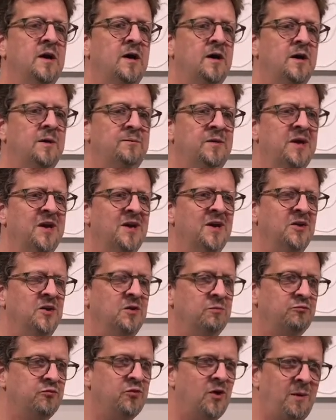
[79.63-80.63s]
Um,
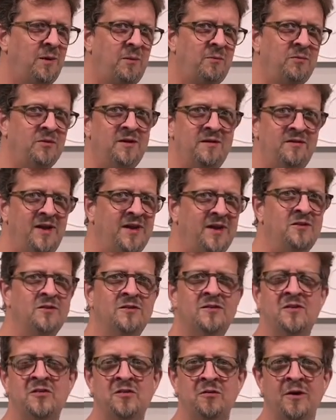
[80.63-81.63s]
you probably have had
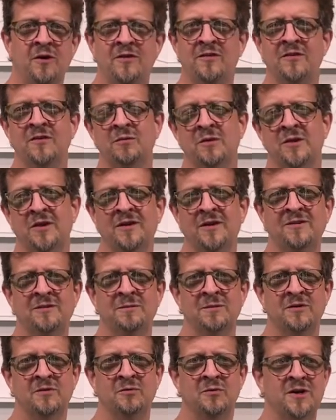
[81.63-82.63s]
those situations with
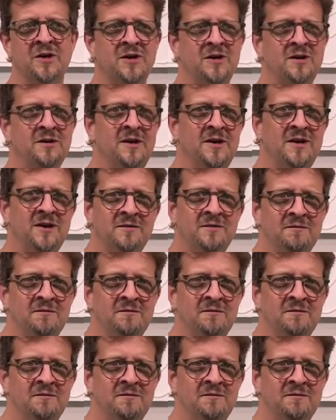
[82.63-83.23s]
customers where